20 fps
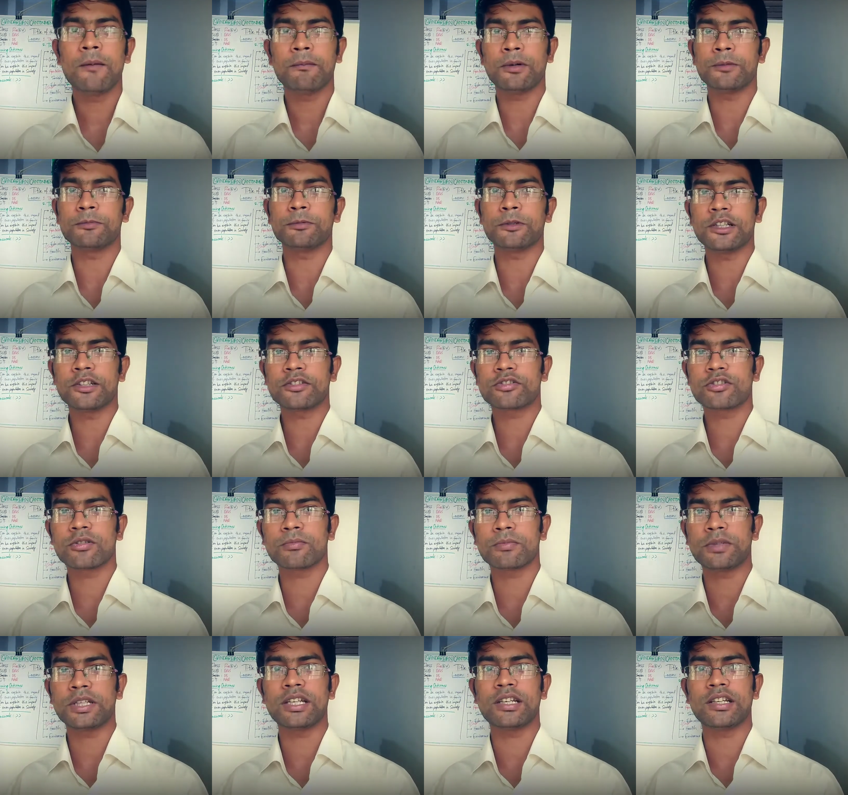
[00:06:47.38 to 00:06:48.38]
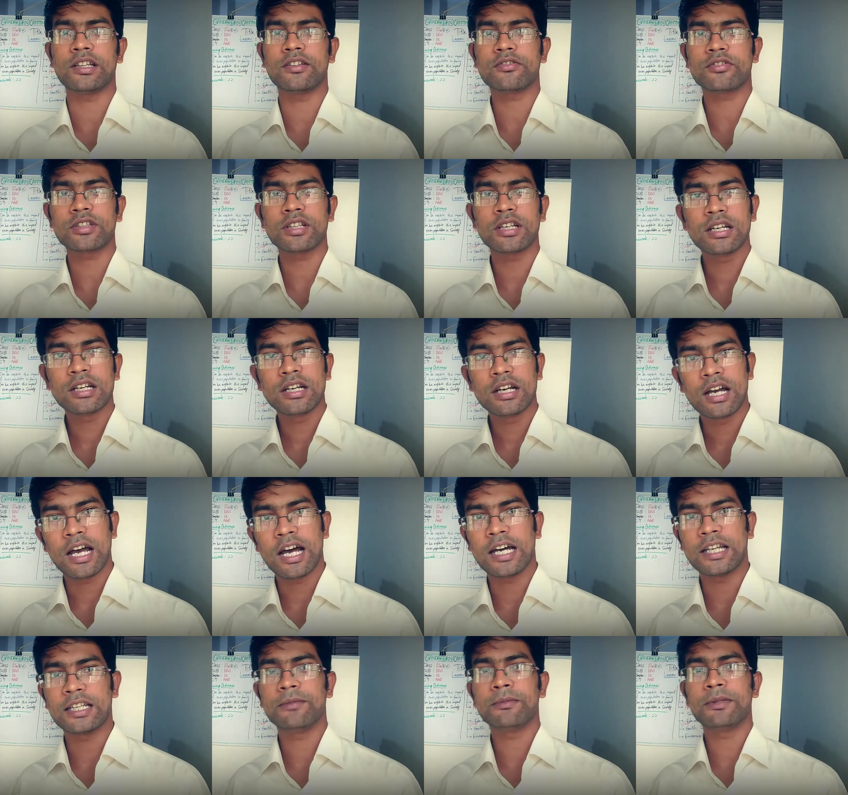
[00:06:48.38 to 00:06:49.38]
population means
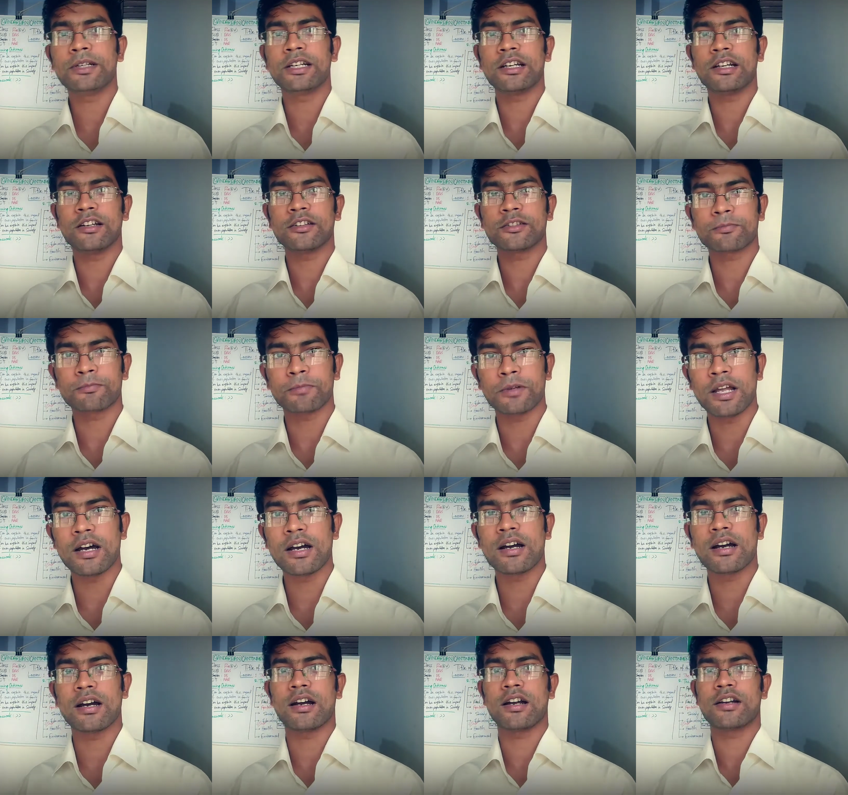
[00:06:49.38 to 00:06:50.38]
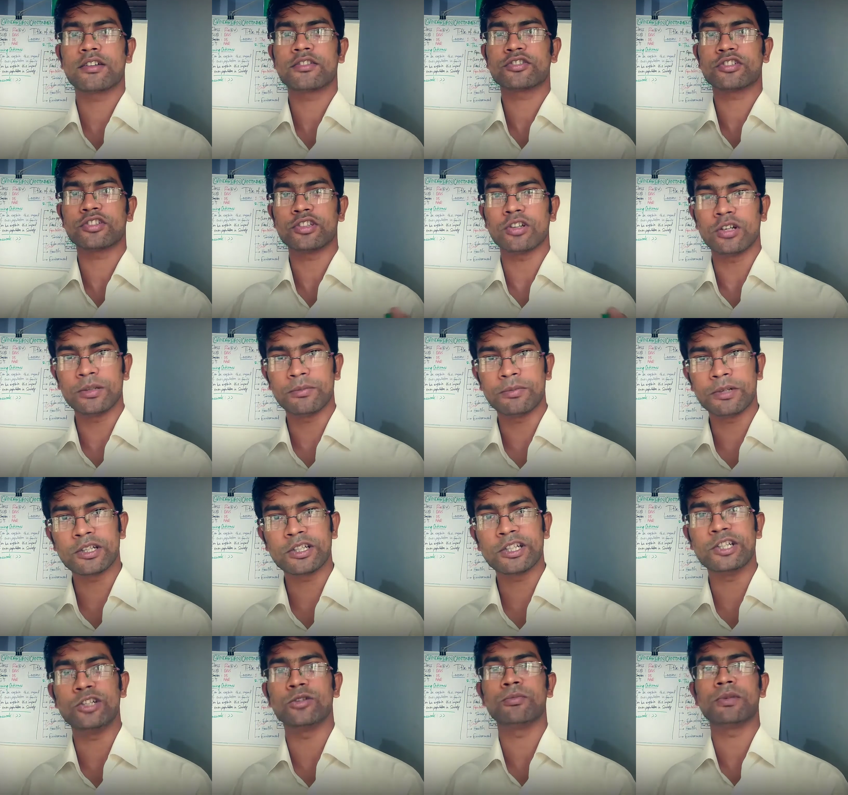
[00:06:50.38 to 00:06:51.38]
animals, plants, even
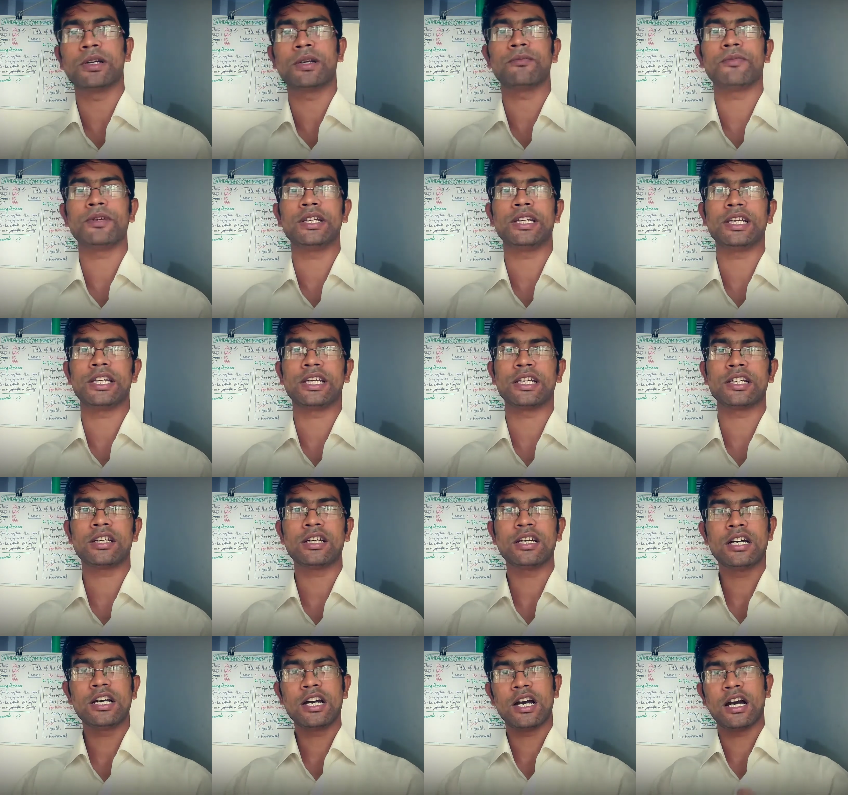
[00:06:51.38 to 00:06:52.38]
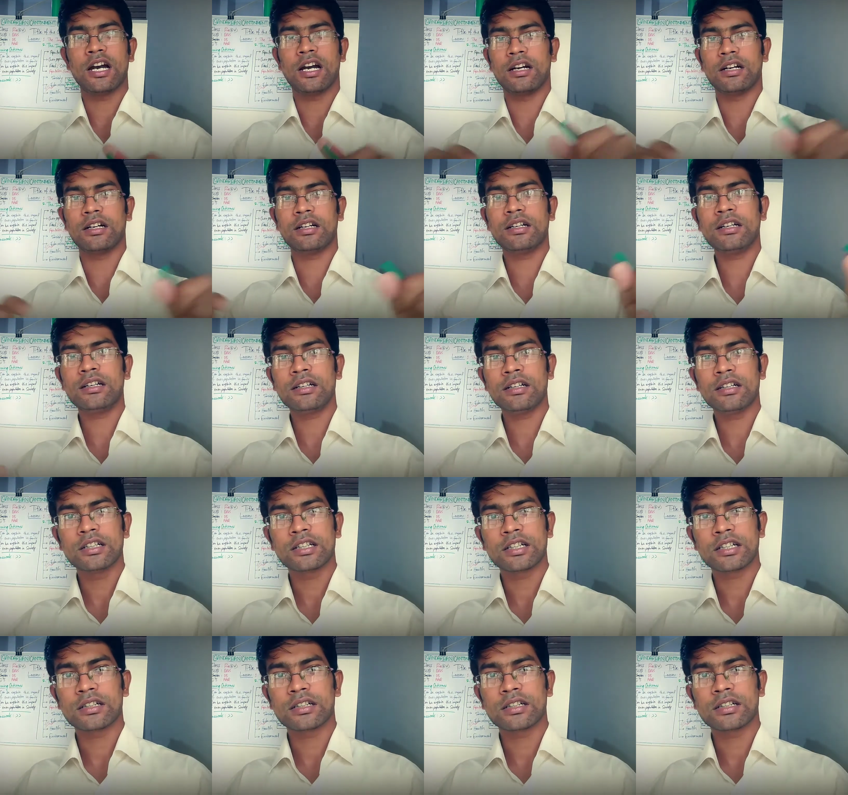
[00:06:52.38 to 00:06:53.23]
human being are